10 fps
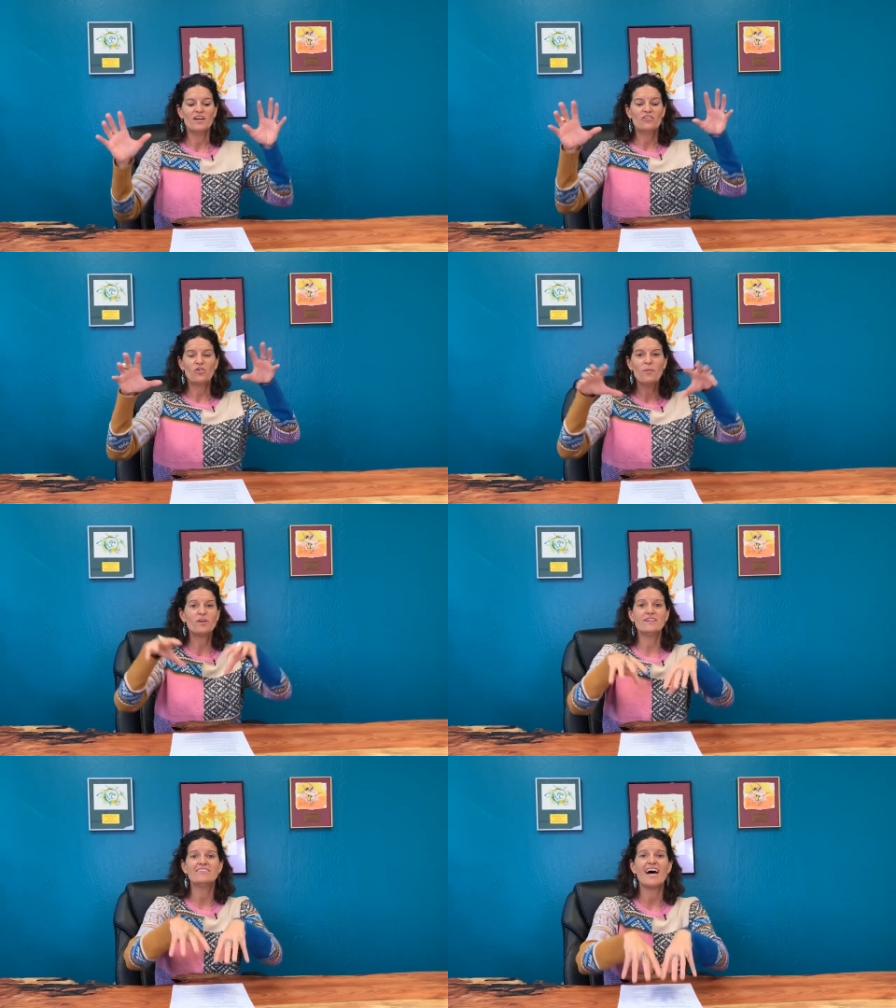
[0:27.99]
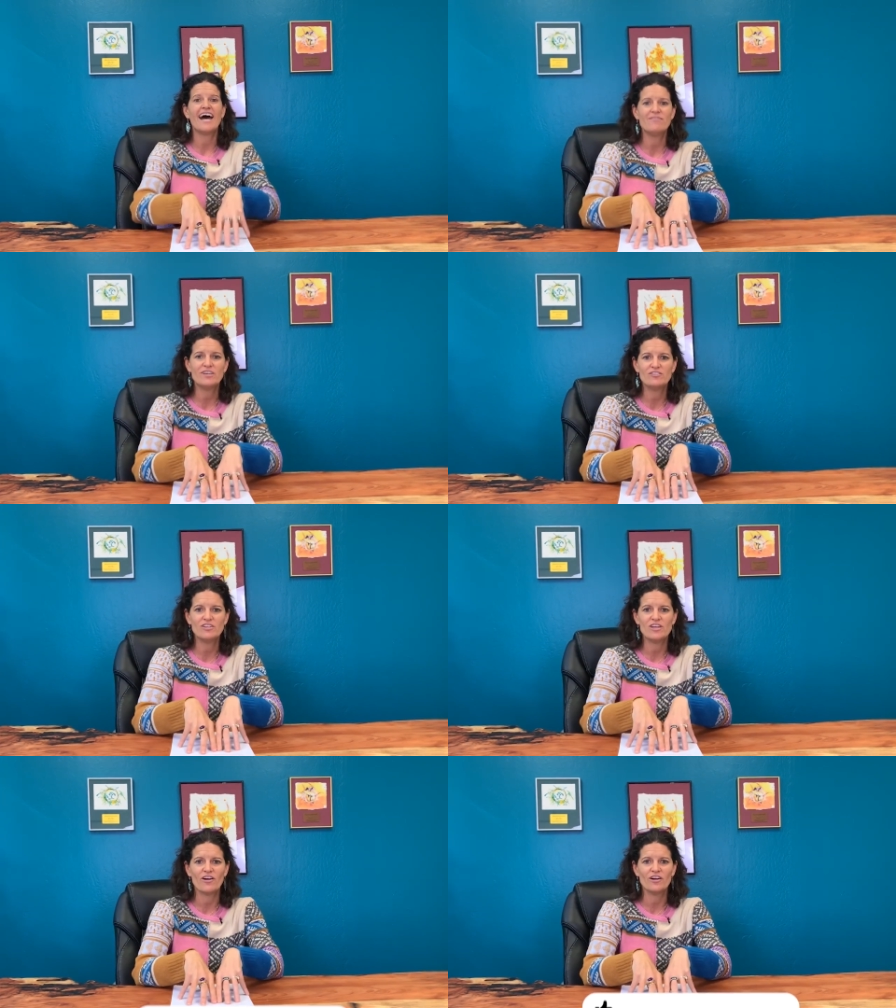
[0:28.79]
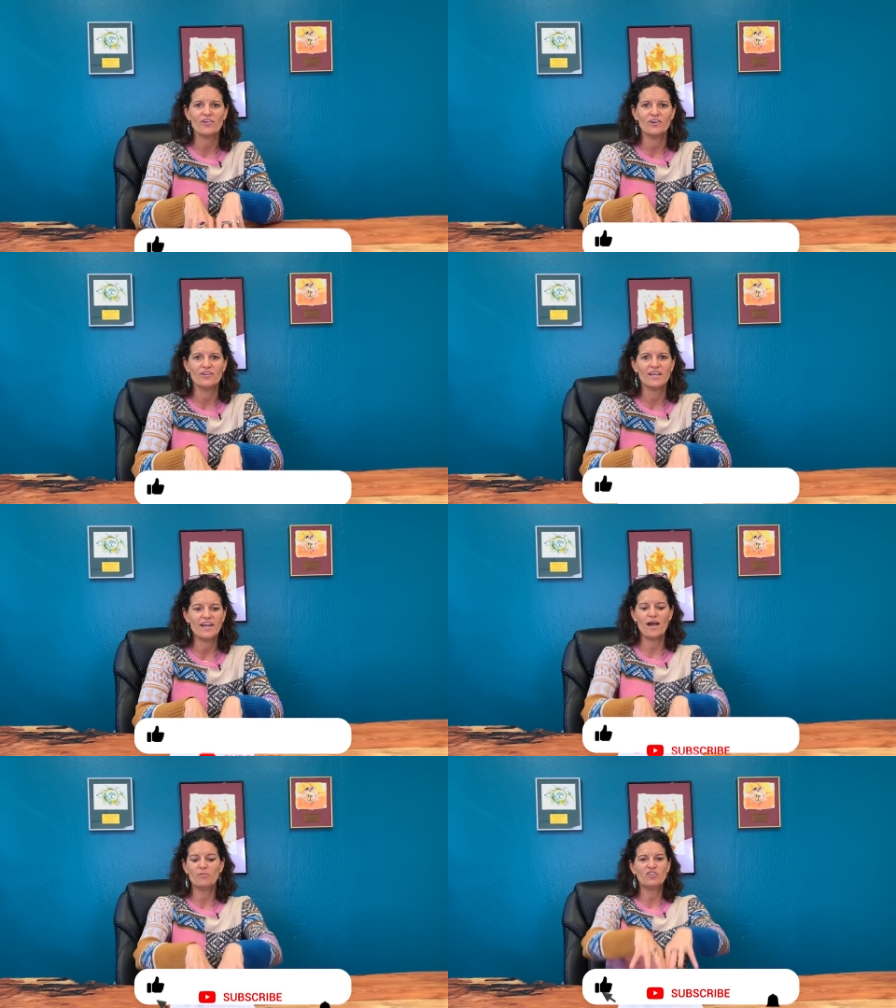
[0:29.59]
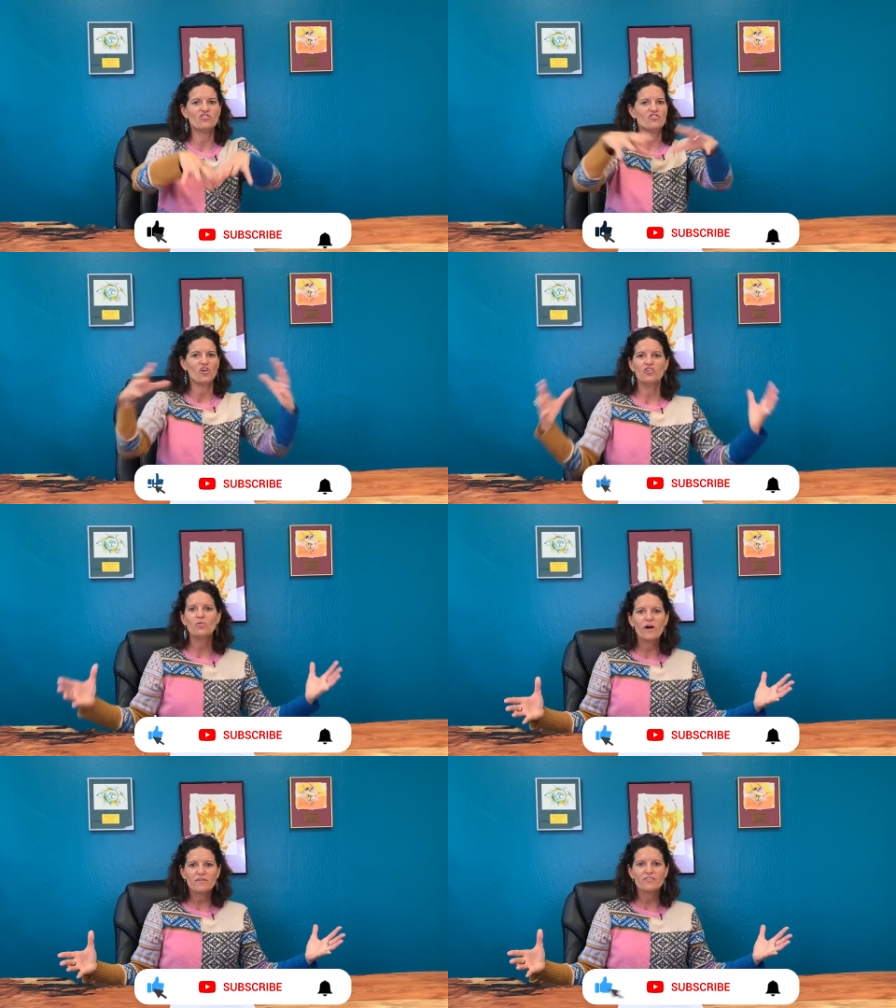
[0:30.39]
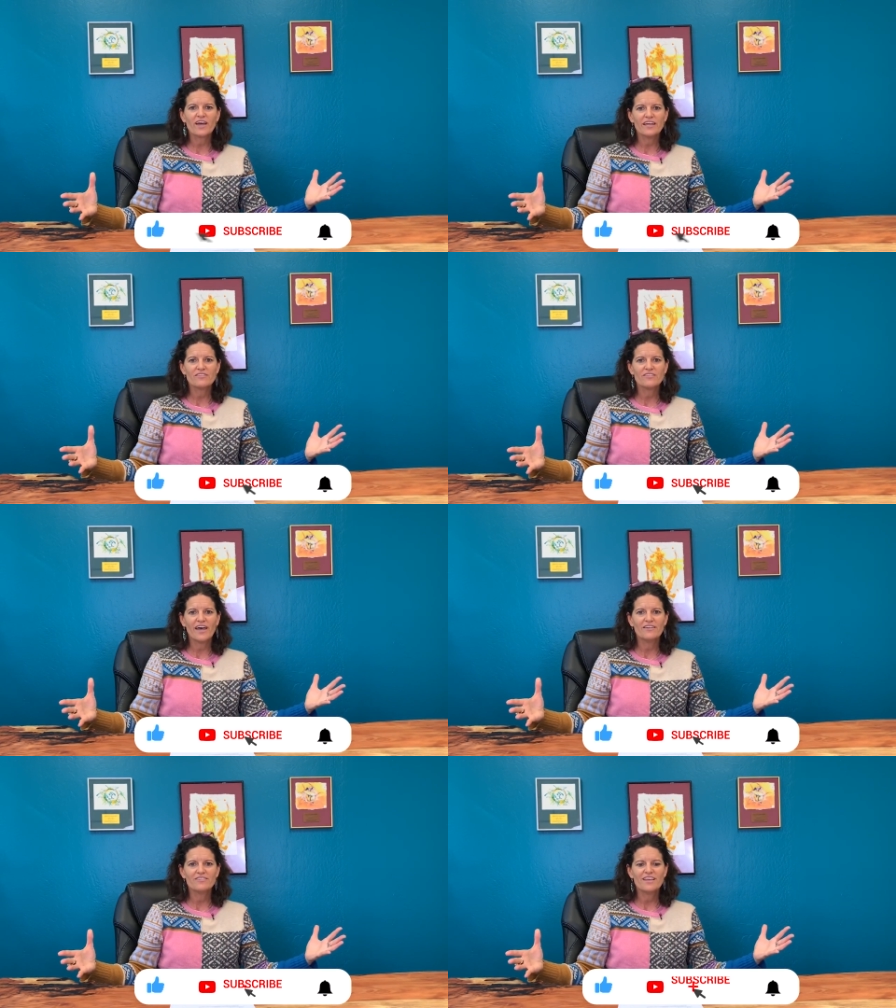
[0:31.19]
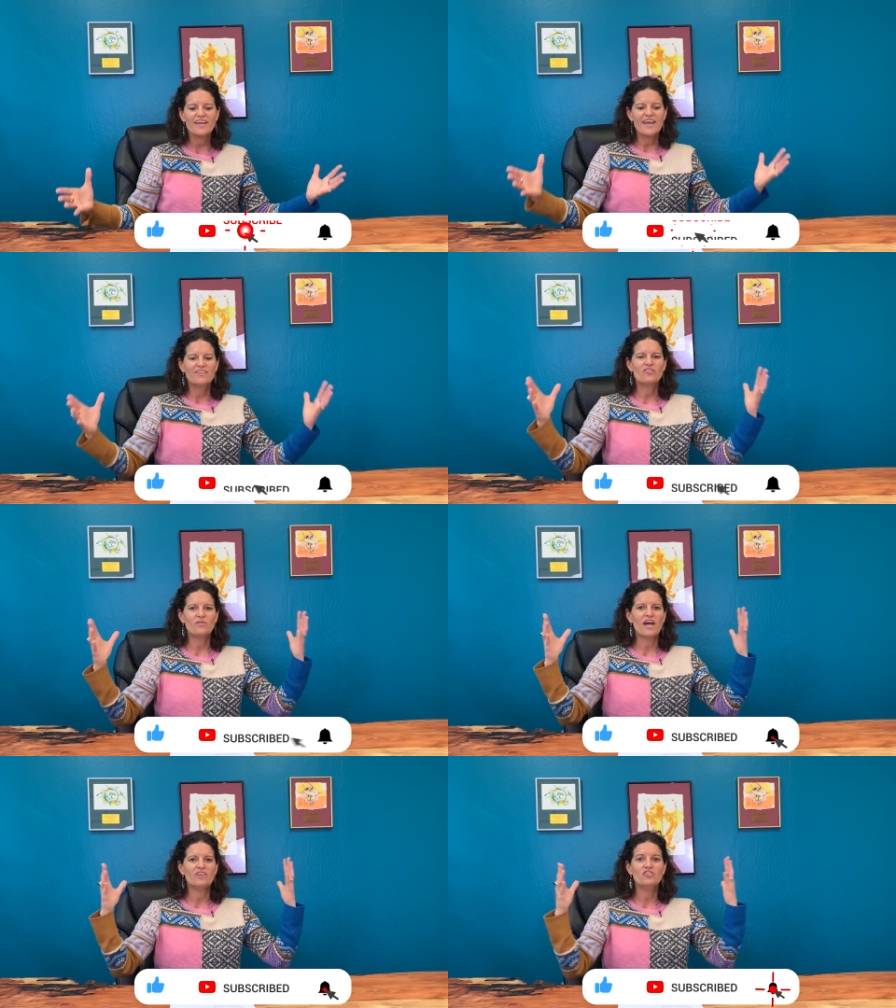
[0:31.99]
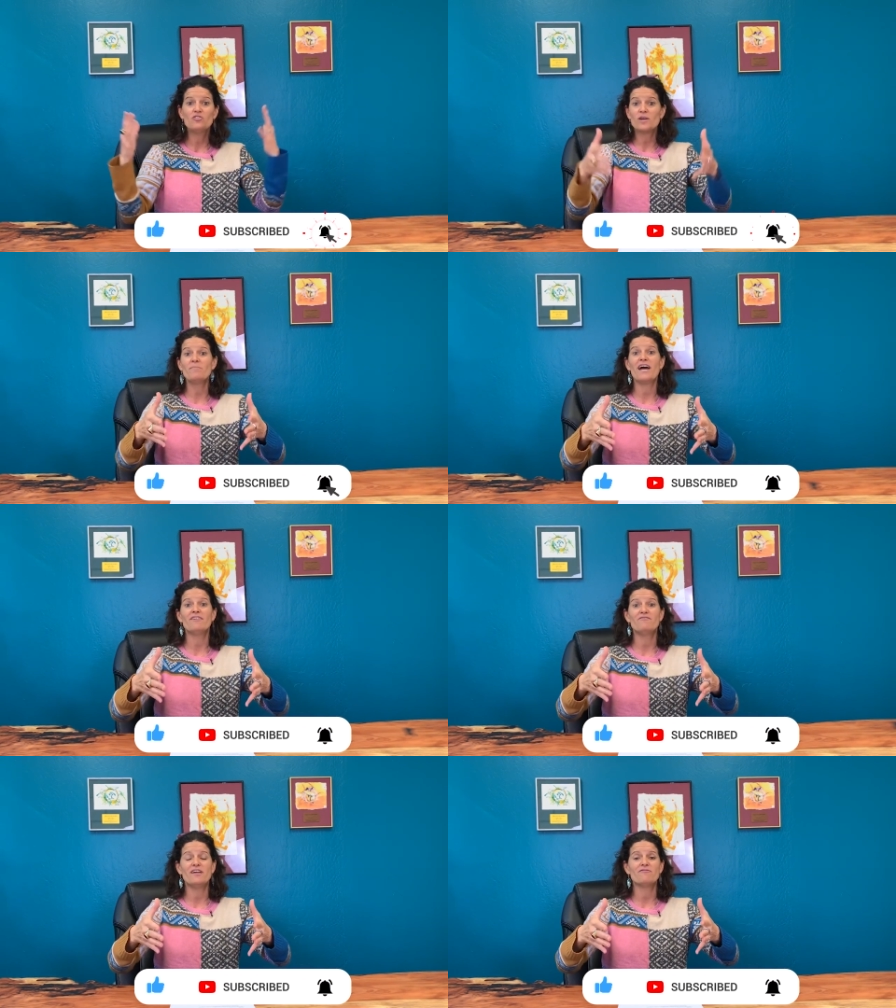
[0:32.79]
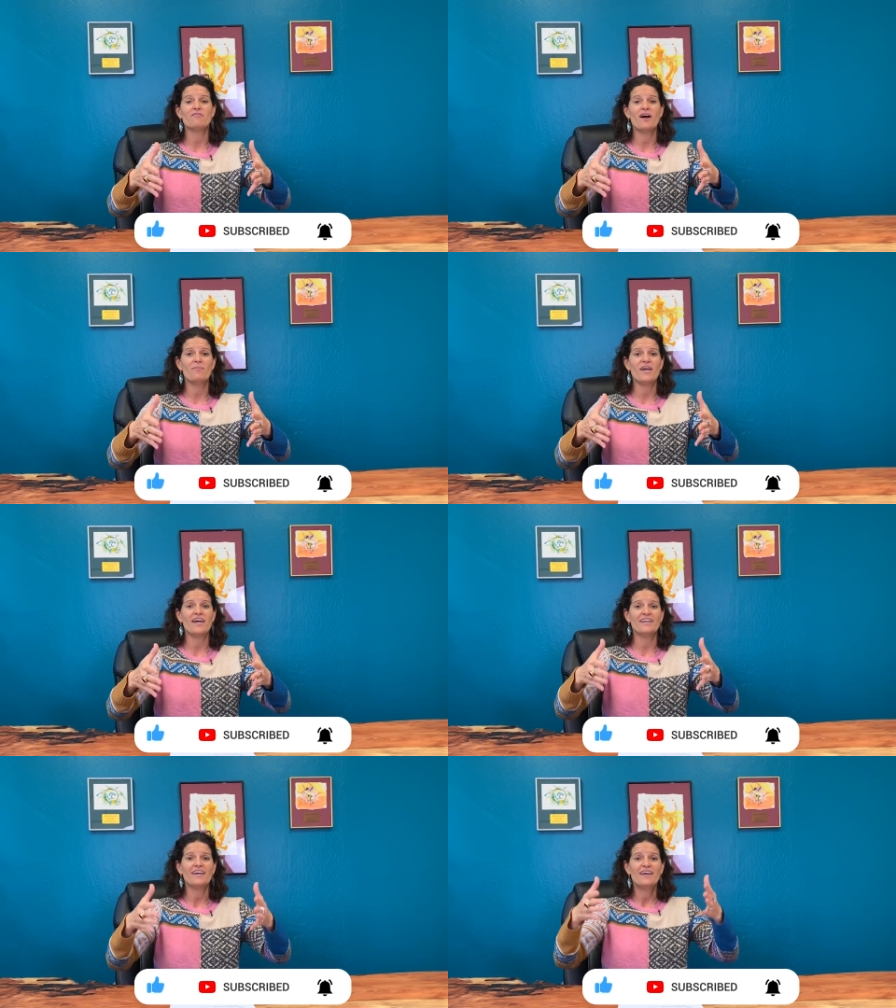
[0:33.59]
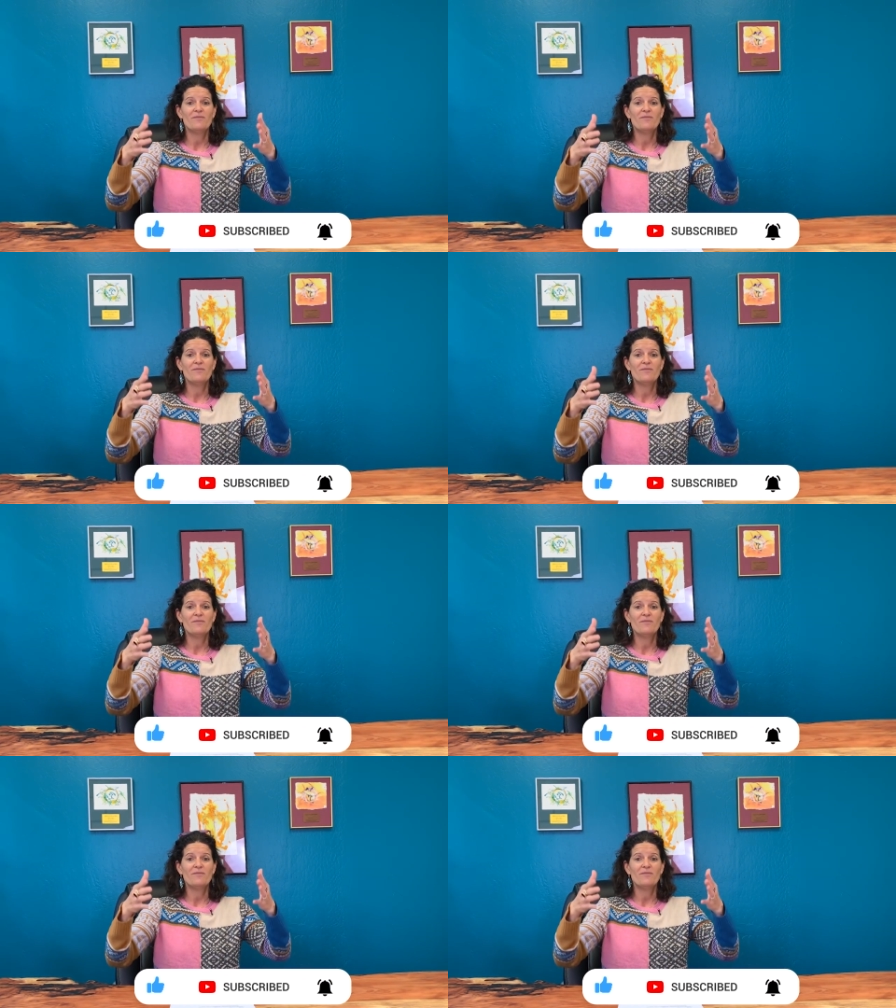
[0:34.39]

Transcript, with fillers: So I'm going to dive into the article and I'm going to show you what the science says so that you can benefit from it